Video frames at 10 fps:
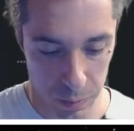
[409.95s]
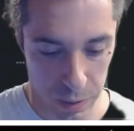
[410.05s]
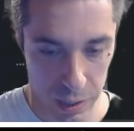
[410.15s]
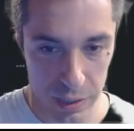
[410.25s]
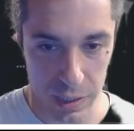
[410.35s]

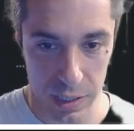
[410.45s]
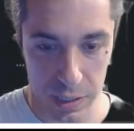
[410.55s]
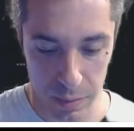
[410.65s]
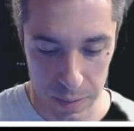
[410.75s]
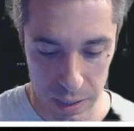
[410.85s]
plus
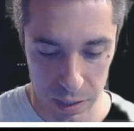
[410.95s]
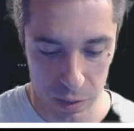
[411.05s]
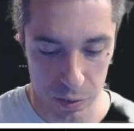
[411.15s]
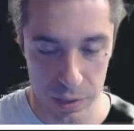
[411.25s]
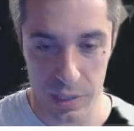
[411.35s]
TCP
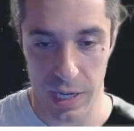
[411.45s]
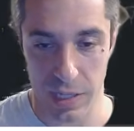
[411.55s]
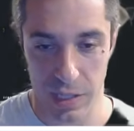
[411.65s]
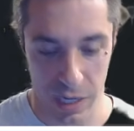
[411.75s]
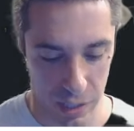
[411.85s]

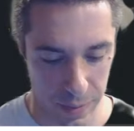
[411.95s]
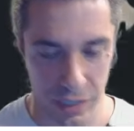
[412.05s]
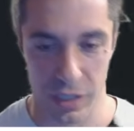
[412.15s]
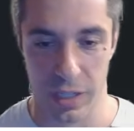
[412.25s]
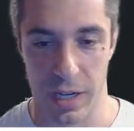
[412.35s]
// I'm
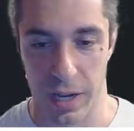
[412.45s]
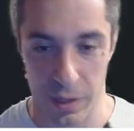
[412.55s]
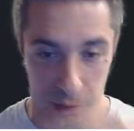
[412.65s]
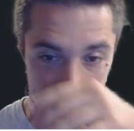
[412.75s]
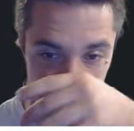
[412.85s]
actually not, I
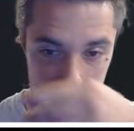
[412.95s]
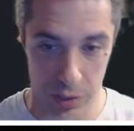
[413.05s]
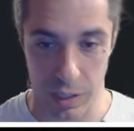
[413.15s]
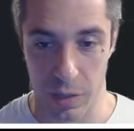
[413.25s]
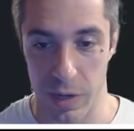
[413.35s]
think
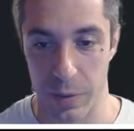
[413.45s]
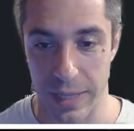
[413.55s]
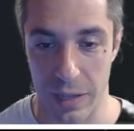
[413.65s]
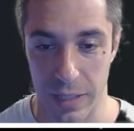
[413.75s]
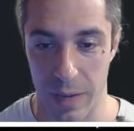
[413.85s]
you can get away
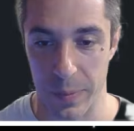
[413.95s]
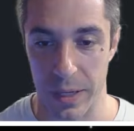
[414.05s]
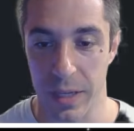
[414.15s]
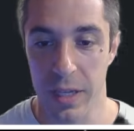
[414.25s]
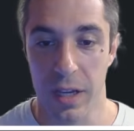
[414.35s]
without that,
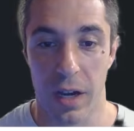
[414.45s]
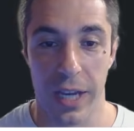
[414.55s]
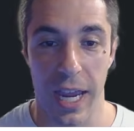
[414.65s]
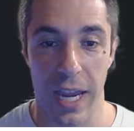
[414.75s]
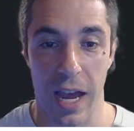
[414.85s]
but
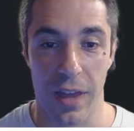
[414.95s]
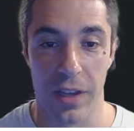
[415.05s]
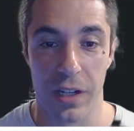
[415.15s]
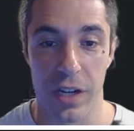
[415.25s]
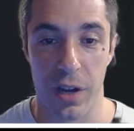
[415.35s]
okay,
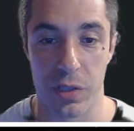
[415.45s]
there you go.